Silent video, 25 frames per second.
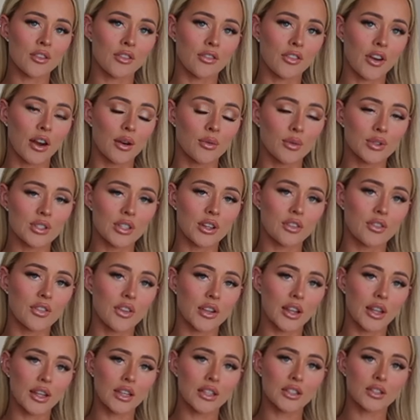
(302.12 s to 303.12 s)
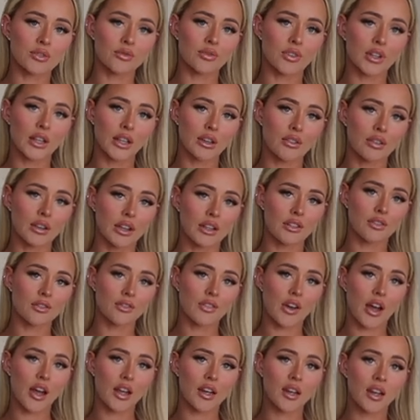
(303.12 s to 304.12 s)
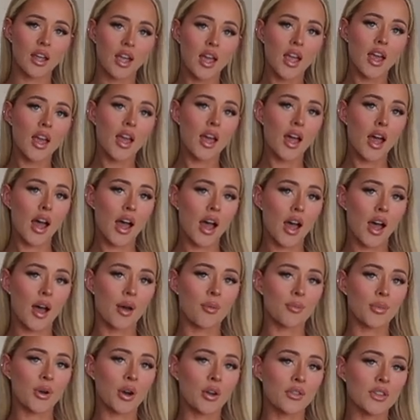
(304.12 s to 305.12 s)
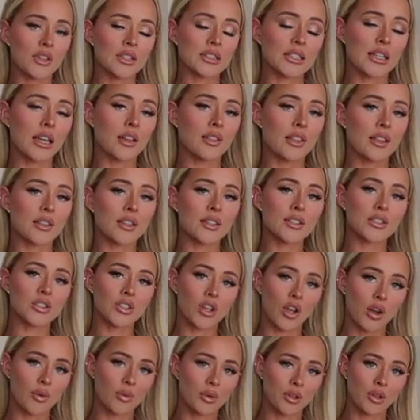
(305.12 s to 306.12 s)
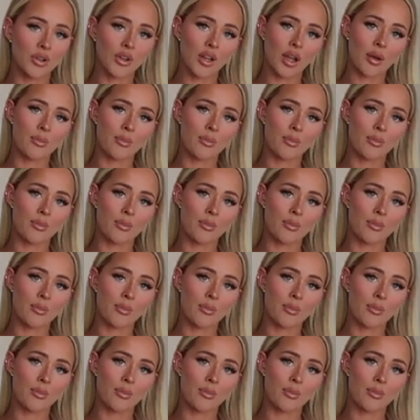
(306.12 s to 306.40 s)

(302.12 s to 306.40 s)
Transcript: the front, which I feel like is really, really fun. But obviously I think this skirt would look